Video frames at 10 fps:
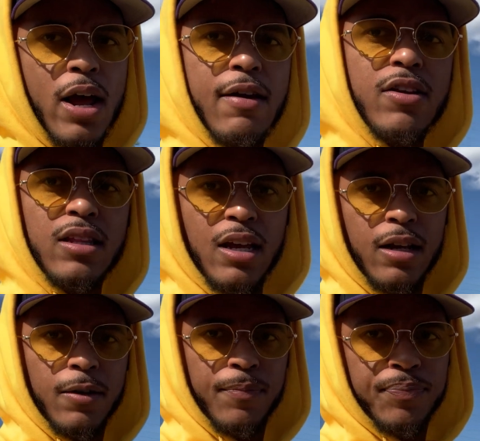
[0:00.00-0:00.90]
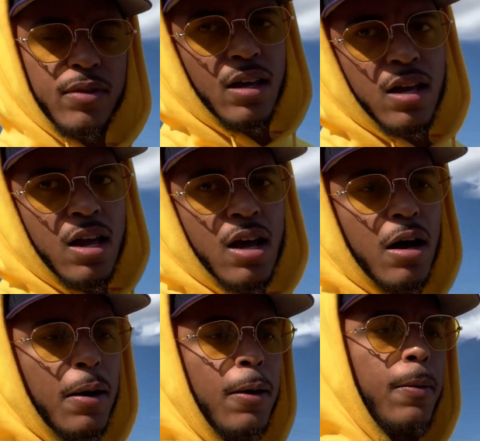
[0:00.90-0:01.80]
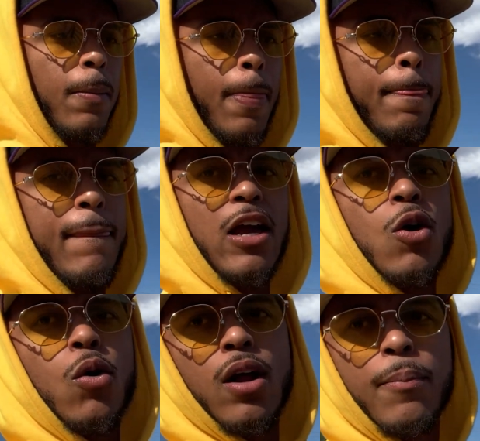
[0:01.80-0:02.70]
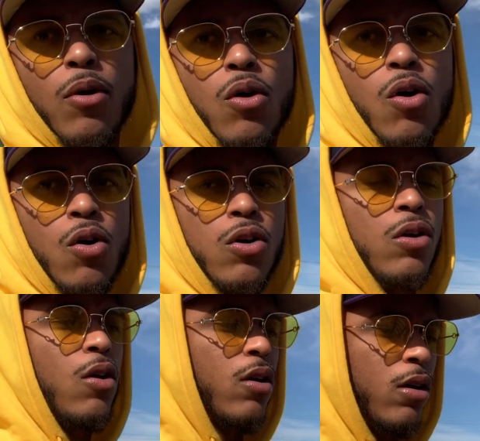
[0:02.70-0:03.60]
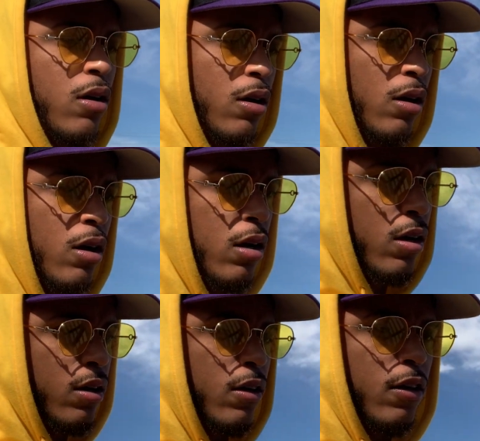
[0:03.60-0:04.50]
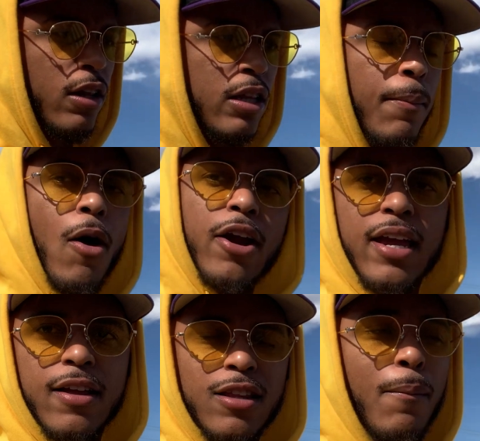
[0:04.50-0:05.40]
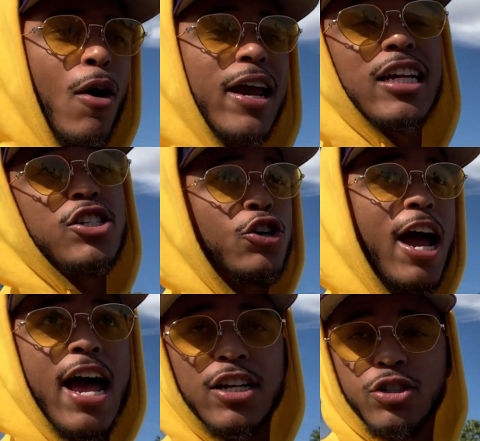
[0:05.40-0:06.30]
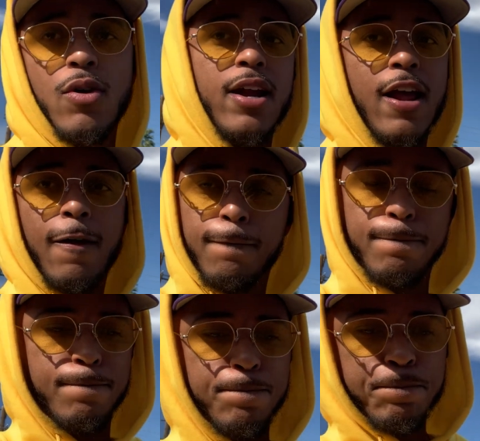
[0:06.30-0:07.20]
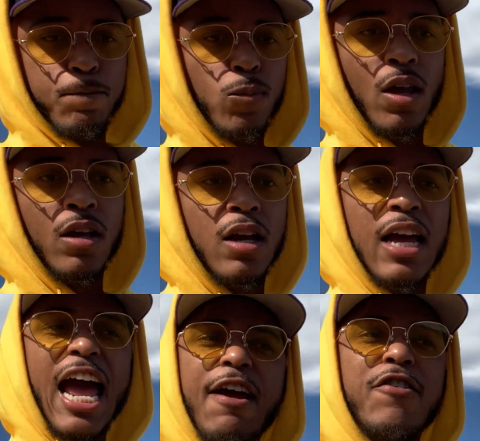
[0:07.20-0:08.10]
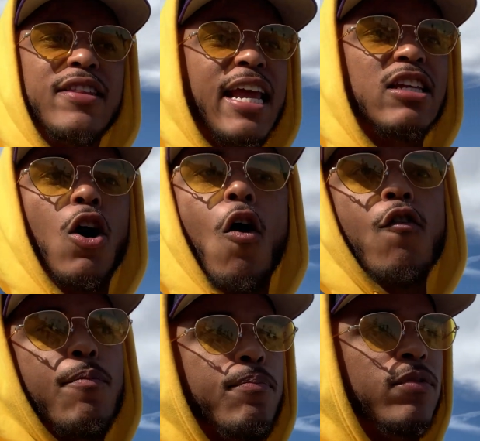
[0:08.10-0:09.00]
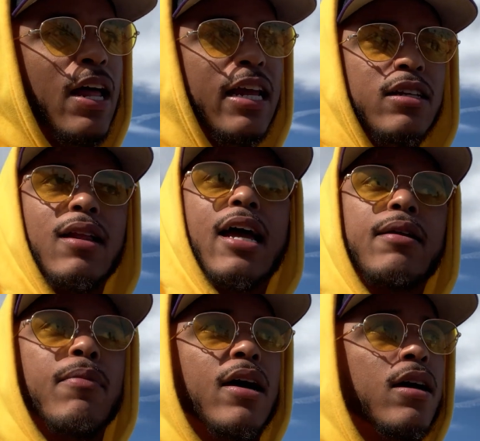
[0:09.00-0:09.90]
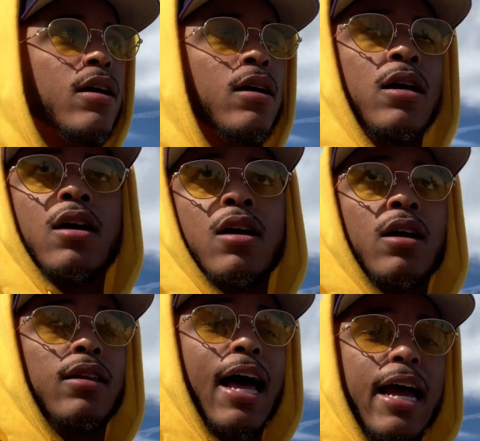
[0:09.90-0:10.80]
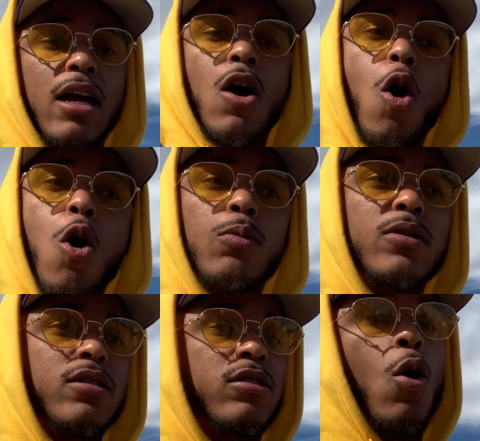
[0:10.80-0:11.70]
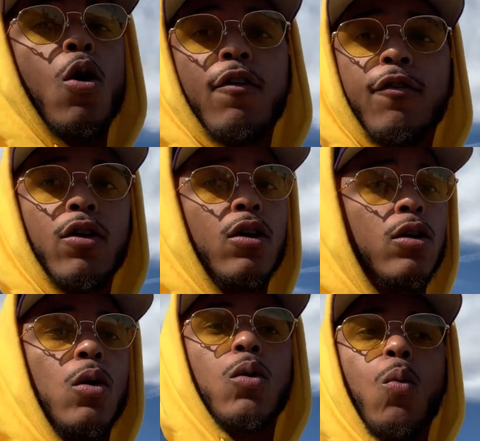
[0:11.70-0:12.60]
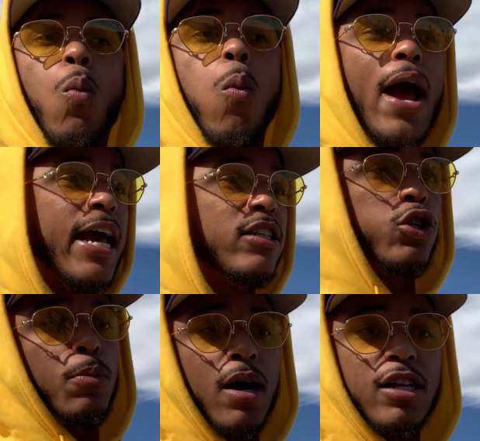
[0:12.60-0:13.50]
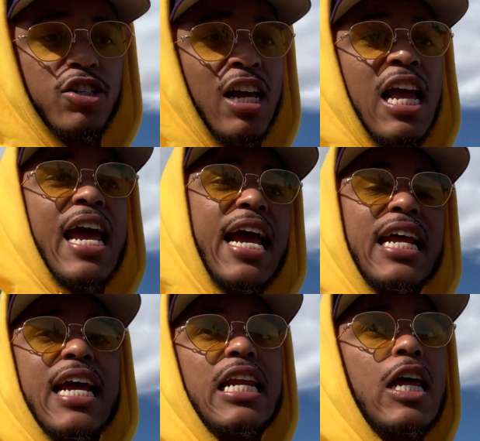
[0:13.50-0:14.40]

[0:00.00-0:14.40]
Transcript: everything. They're going up on the market. The market is trash right now. Everything is over, like bruh, like homes is going for way too much, and